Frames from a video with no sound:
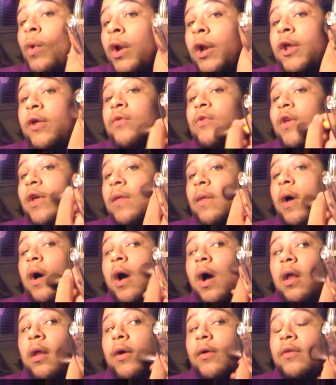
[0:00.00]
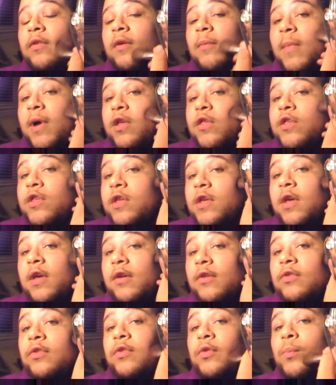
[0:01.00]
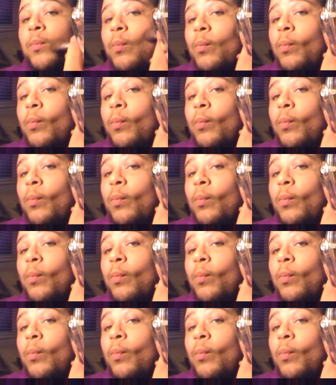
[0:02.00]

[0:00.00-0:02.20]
and I use it in the hollows of my cheeks.